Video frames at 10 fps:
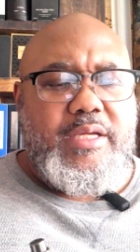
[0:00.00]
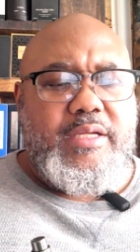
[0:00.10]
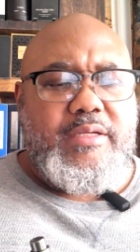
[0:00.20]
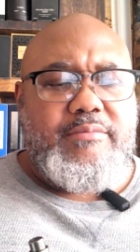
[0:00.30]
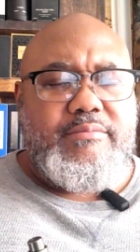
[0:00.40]

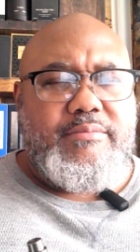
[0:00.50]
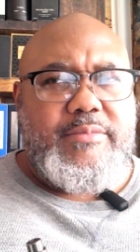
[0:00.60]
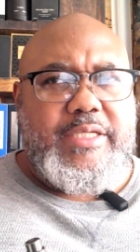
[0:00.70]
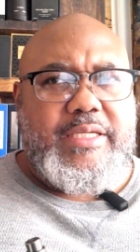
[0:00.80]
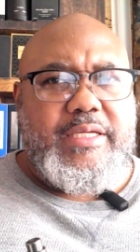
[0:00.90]
And
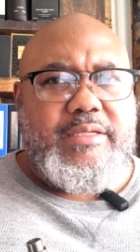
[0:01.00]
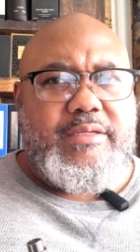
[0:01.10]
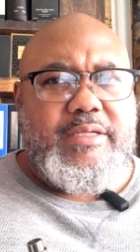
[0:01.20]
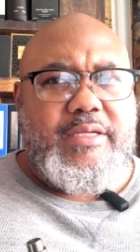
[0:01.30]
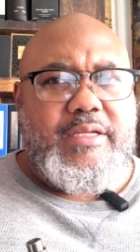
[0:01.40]
it,
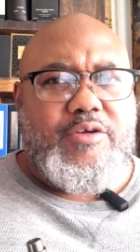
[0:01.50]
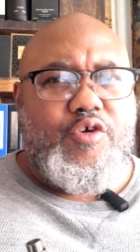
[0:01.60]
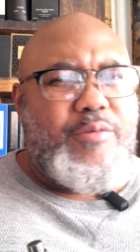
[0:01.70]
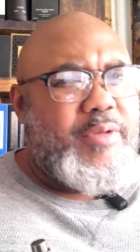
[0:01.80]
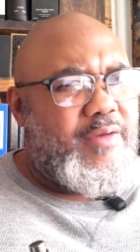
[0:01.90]
it, it, it,
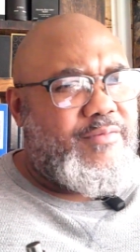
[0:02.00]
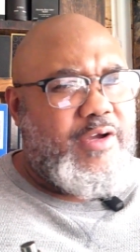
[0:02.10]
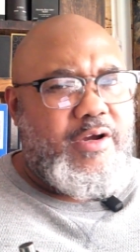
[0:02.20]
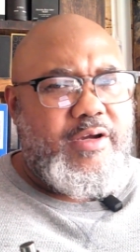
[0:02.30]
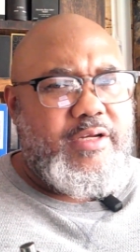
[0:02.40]
caught me
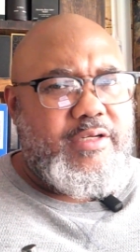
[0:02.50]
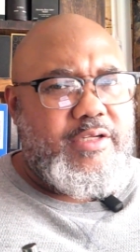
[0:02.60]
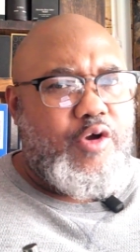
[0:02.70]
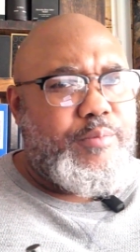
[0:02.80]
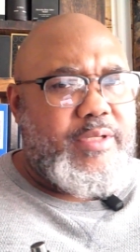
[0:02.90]
off guard
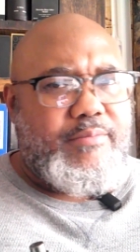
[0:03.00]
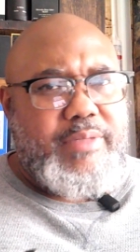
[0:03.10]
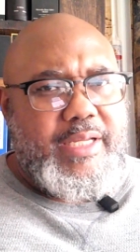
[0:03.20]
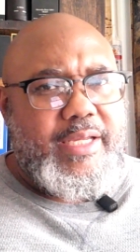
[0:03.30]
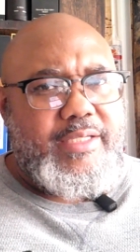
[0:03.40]
in the opening
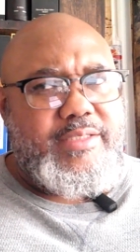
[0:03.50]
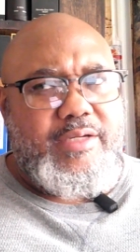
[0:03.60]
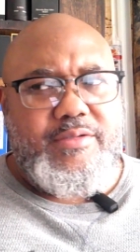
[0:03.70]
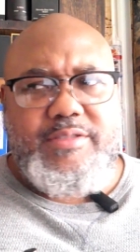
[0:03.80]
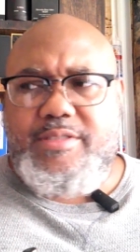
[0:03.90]

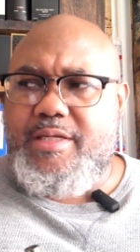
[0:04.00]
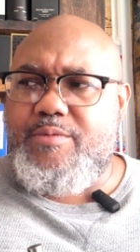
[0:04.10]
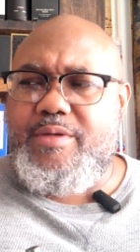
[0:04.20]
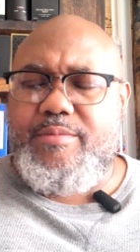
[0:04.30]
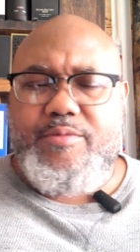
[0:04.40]
blast. I was just
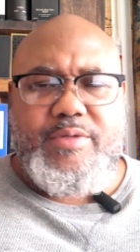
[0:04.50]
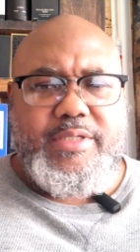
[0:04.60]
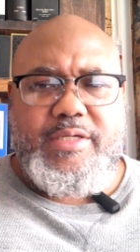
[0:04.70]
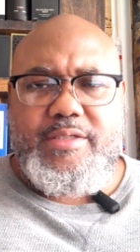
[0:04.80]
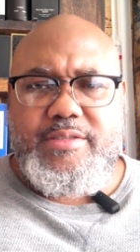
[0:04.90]
like, wait a minute,
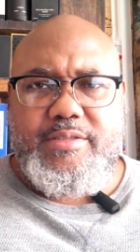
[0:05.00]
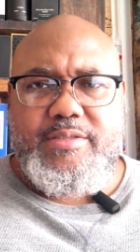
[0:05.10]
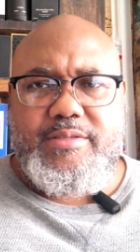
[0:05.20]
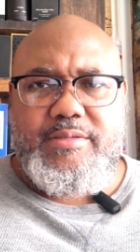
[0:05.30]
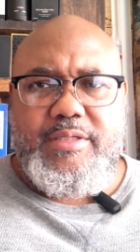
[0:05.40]
what the hell is
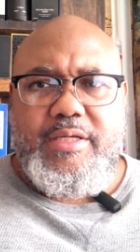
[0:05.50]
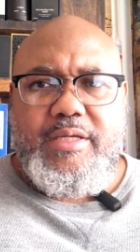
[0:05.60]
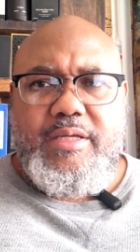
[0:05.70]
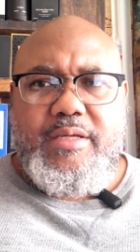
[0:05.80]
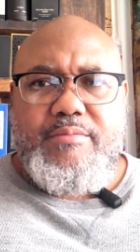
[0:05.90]
this?
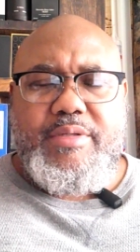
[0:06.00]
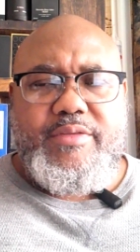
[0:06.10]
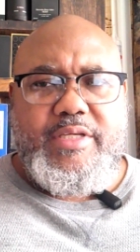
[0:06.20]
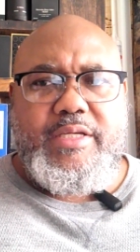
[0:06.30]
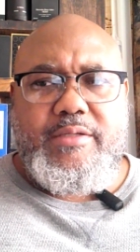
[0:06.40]

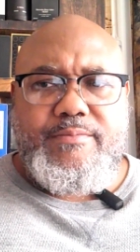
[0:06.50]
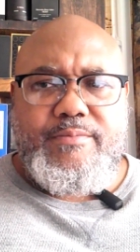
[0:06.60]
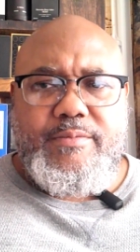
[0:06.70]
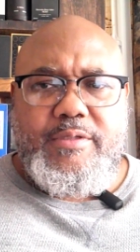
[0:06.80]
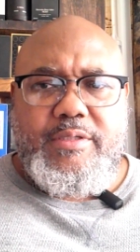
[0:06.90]
But
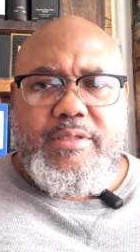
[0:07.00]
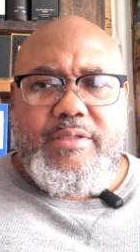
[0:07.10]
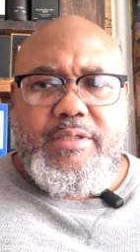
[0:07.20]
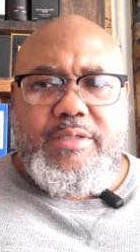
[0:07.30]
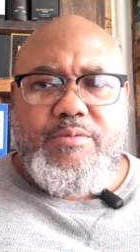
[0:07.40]
then
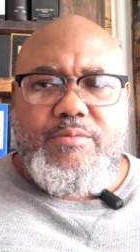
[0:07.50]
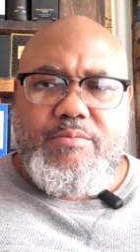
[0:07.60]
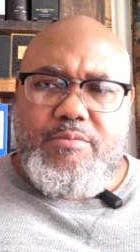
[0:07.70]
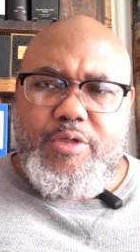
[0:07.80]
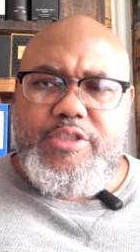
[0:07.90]

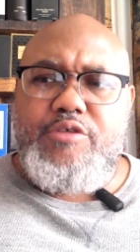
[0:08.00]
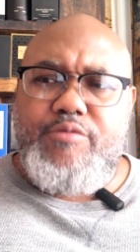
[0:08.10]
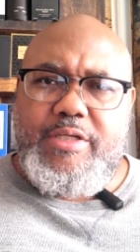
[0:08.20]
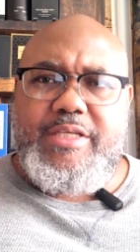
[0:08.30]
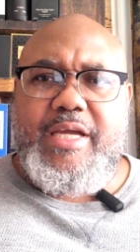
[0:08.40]
once
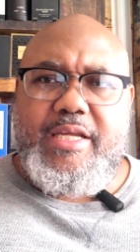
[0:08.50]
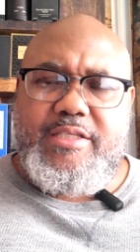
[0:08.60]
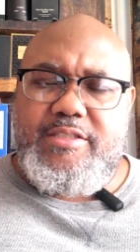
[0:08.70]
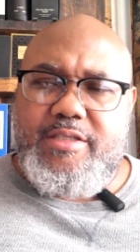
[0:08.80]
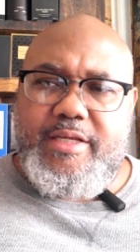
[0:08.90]
you really
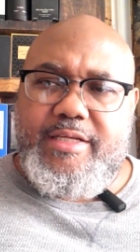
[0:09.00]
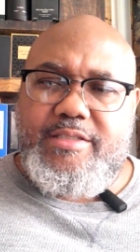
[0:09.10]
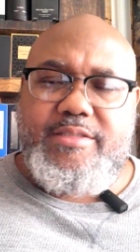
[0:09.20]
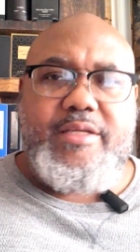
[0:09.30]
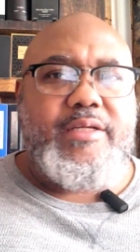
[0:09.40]
kind of just let
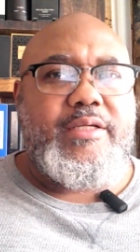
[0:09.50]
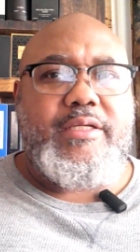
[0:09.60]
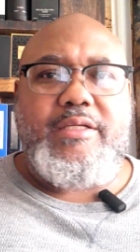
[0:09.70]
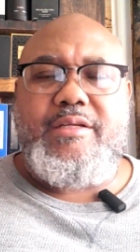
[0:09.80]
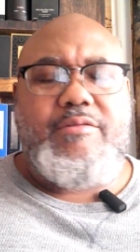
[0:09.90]
it
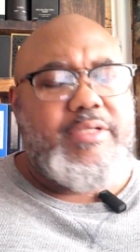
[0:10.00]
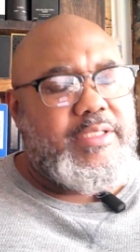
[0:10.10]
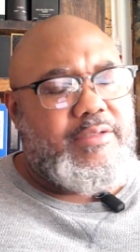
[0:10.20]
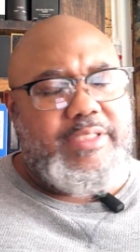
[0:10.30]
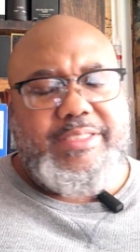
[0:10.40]
settle in, it
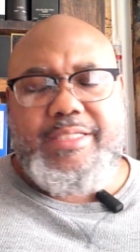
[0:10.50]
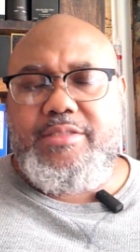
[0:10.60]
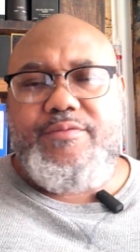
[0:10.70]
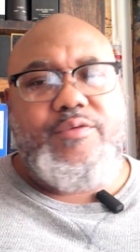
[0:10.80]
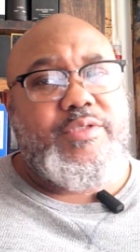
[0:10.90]
only, it only
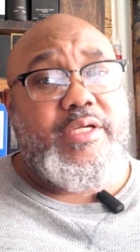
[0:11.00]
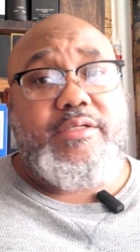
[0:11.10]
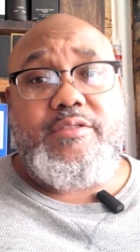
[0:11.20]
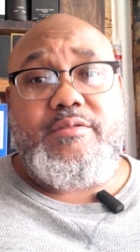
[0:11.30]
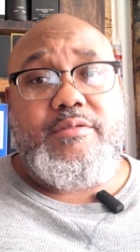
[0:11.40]
takes a few
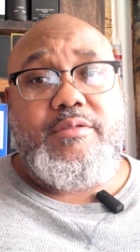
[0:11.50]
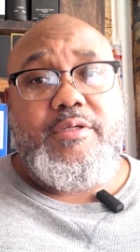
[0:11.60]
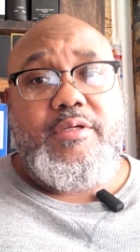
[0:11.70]
seconds,